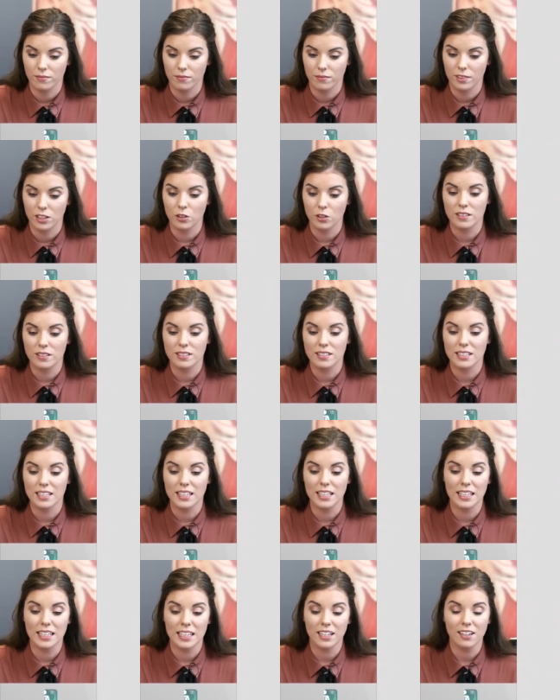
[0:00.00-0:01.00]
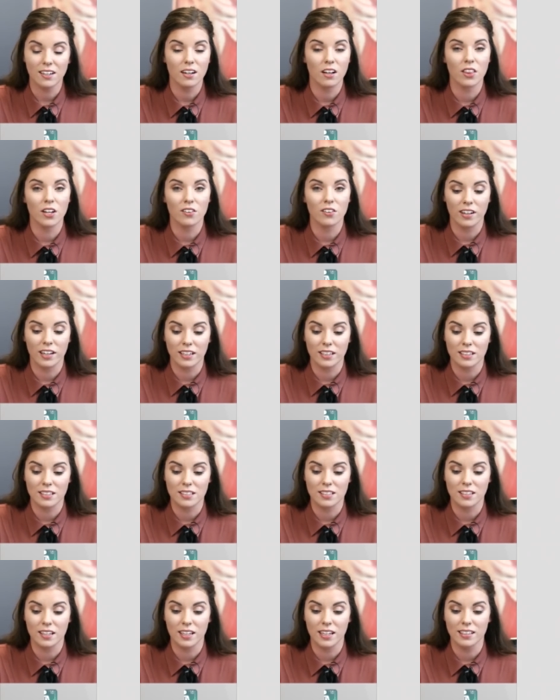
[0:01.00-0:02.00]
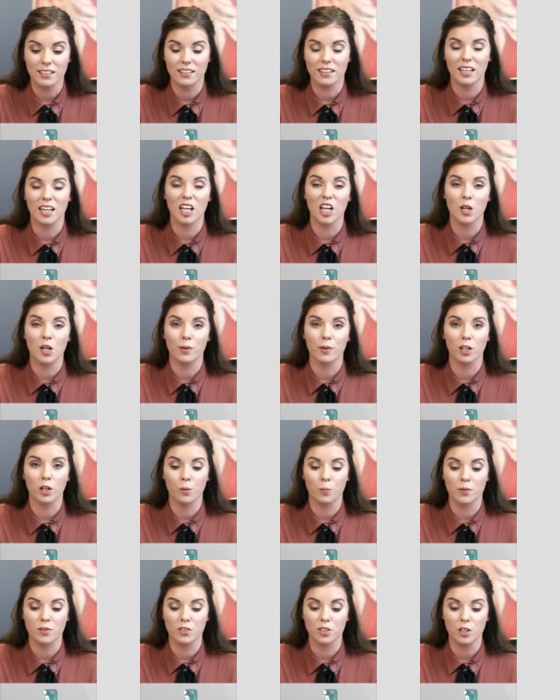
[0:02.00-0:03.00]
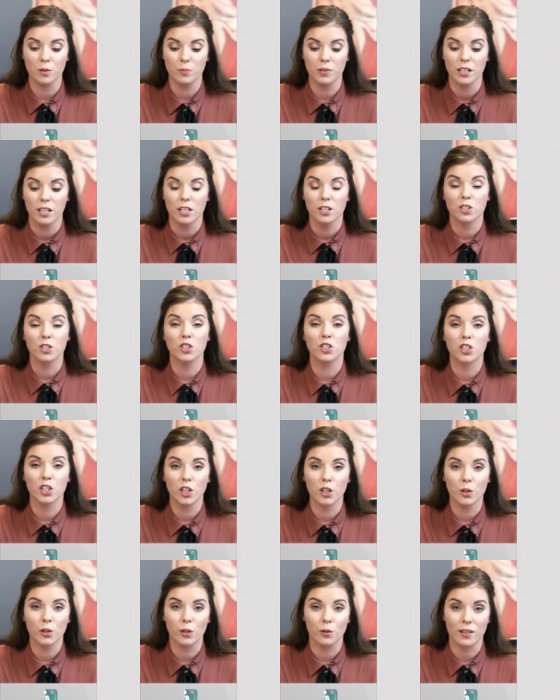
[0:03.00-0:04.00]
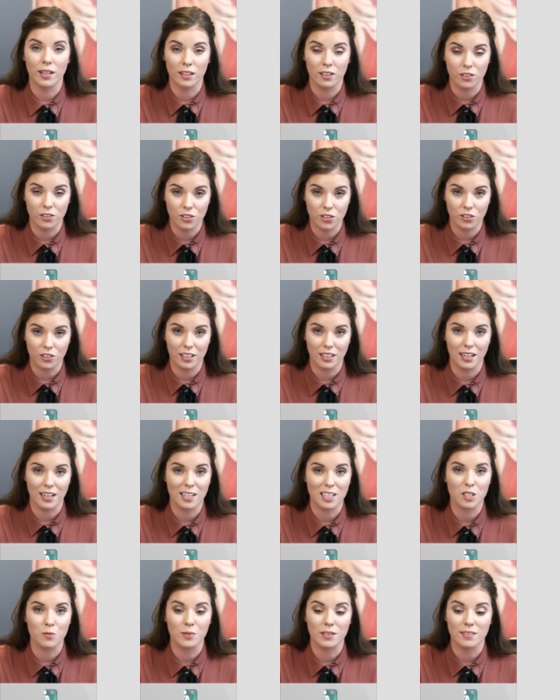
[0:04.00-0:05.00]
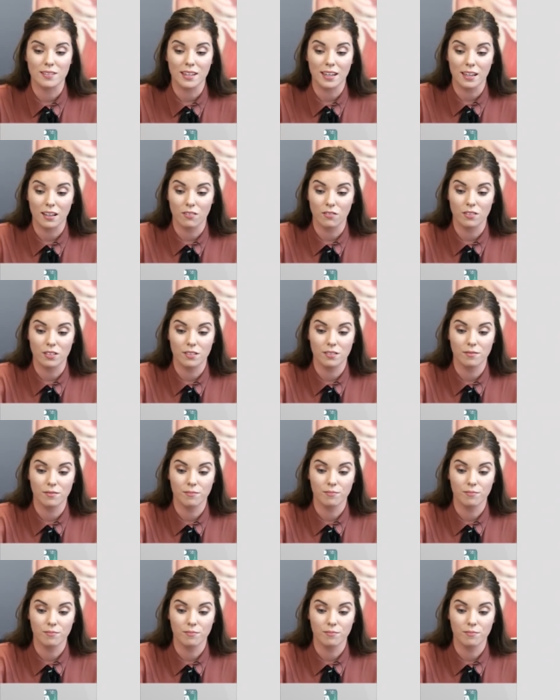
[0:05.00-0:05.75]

You can see here on the right hand side that the library opens up to show you that your screen has been saved.